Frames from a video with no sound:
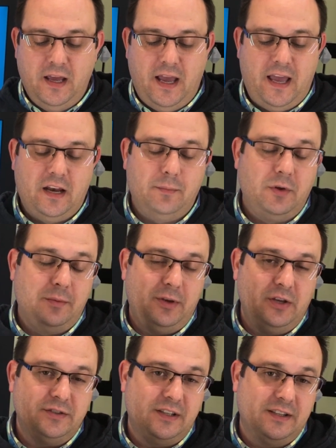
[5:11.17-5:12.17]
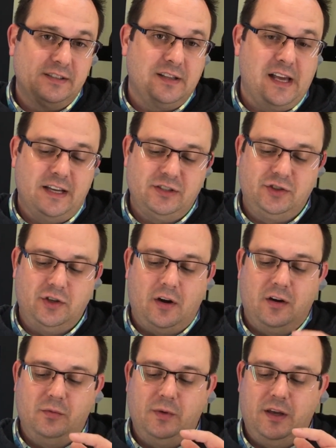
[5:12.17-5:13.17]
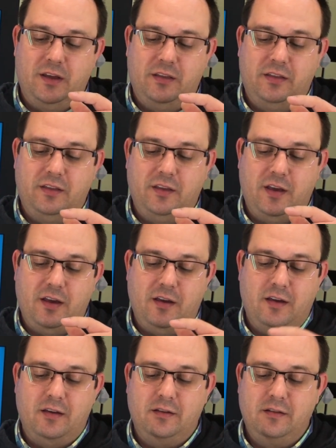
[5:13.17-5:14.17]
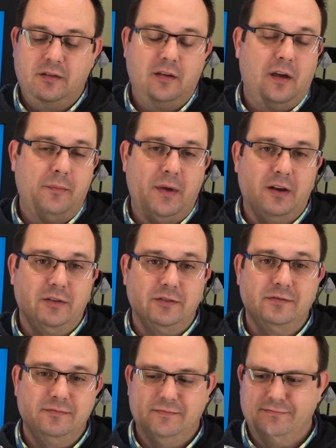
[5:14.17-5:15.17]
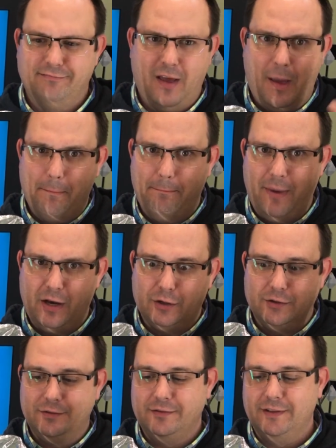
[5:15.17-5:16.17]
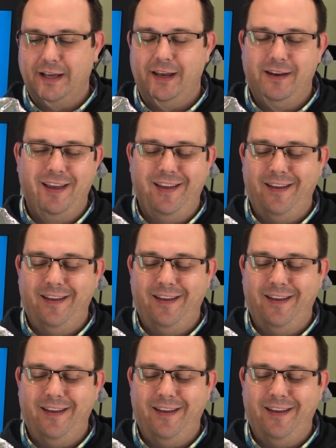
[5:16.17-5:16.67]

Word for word: And I'm going to be using this glass jar with a metal lid.